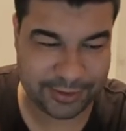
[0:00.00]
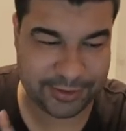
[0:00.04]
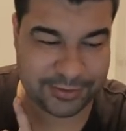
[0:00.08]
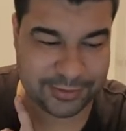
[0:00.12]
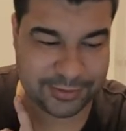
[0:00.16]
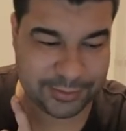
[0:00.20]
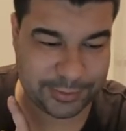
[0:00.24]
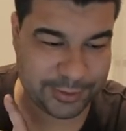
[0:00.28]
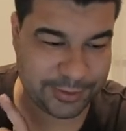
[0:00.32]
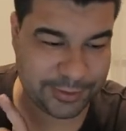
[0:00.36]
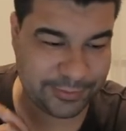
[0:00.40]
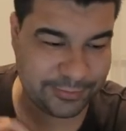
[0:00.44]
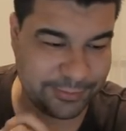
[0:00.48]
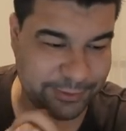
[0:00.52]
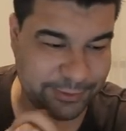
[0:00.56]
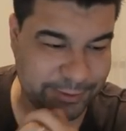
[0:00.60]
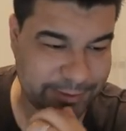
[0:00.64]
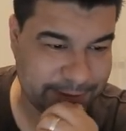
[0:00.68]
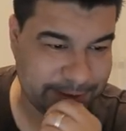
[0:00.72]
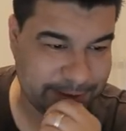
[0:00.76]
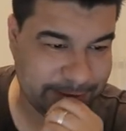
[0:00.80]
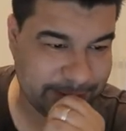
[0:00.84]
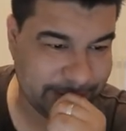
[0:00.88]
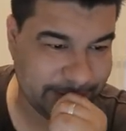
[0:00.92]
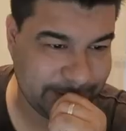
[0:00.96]
description
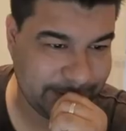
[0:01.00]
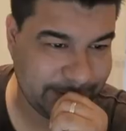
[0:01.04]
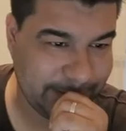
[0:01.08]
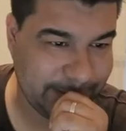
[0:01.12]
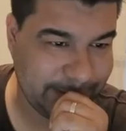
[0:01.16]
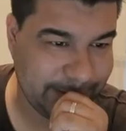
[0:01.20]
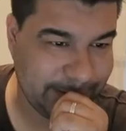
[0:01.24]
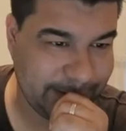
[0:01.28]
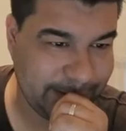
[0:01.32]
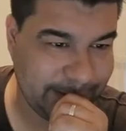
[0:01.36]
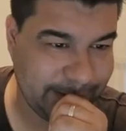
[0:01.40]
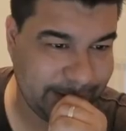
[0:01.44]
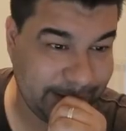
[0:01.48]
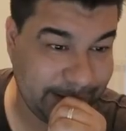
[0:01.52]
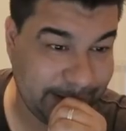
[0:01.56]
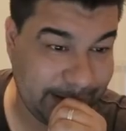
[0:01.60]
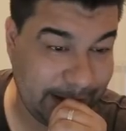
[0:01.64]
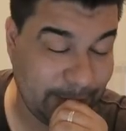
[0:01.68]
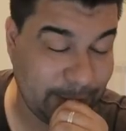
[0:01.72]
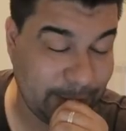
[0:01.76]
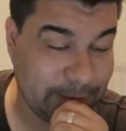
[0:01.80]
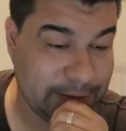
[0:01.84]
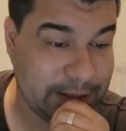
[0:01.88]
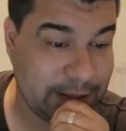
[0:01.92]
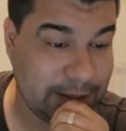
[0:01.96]
first. Guy
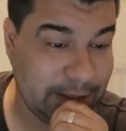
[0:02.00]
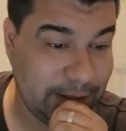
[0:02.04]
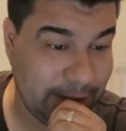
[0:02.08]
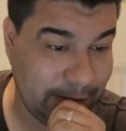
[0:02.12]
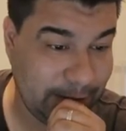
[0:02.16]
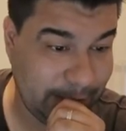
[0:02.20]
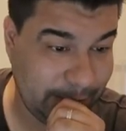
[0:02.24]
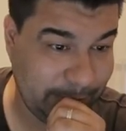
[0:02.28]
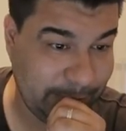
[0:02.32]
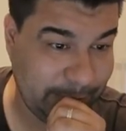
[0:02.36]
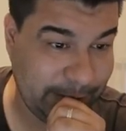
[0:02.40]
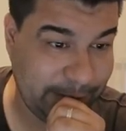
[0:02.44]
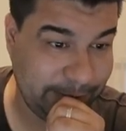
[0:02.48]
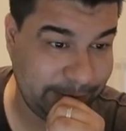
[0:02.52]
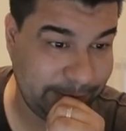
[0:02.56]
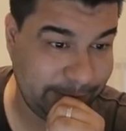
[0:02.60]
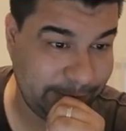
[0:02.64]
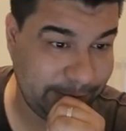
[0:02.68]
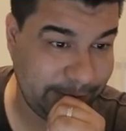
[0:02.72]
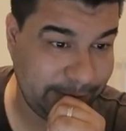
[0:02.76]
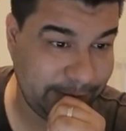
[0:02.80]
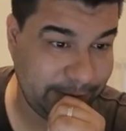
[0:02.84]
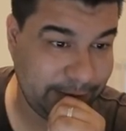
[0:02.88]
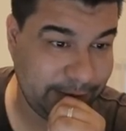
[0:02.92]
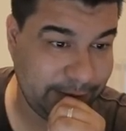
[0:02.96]
wants a lot of money
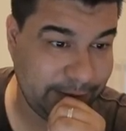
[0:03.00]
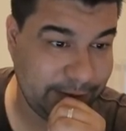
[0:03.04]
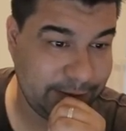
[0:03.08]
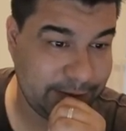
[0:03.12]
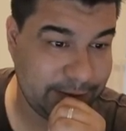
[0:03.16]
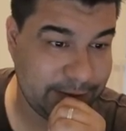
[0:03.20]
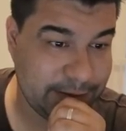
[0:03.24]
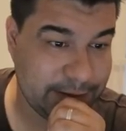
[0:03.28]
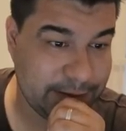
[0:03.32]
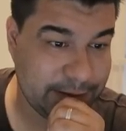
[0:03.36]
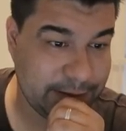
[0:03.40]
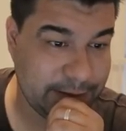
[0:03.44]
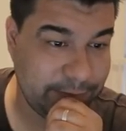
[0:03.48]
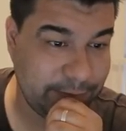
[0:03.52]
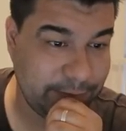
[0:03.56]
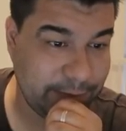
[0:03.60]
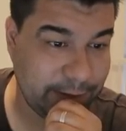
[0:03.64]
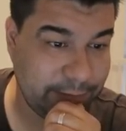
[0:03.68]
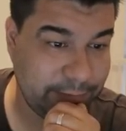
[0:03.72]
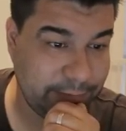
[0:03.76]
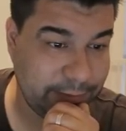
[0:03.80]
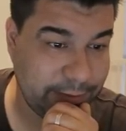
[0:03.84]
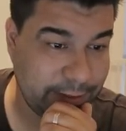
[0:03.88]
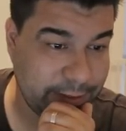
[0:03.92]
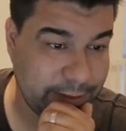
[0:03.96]
for it.
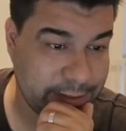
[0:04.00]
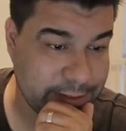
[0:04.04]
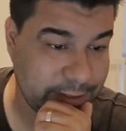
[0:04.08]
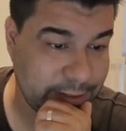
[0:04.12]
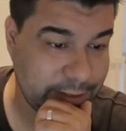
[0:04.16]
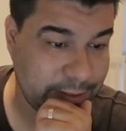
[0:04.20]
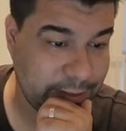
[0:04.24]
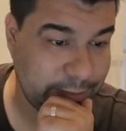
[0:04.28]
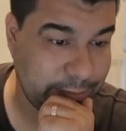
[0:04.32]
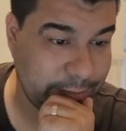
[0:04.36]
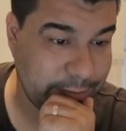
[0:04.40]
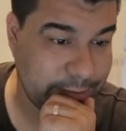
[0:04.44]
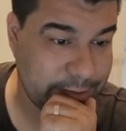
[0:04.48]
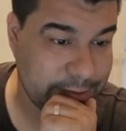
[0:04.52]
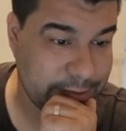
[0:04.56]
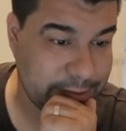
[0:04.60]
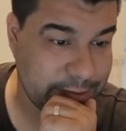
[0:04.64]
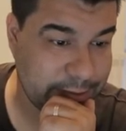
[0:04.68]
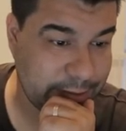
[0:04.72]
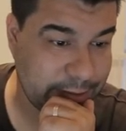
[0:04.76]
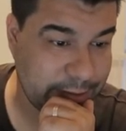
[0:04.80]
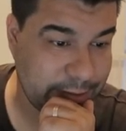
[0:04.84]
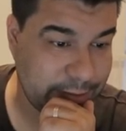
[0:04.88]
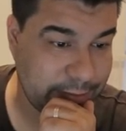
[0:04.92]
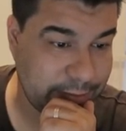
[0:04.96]
65,000
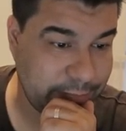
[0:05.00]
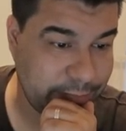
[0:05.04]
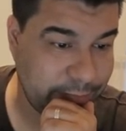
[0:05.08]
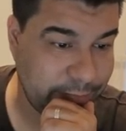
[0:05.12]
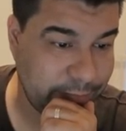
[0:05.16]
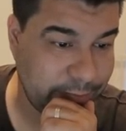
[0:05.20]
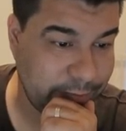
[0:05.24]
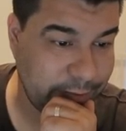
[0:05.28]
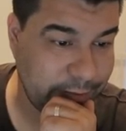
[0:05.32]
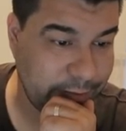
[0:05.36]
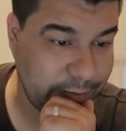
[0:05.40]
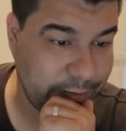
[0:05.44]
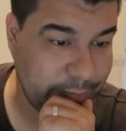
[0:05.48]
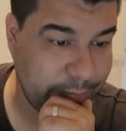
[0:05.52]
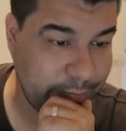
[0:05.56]
kilometers on it, fully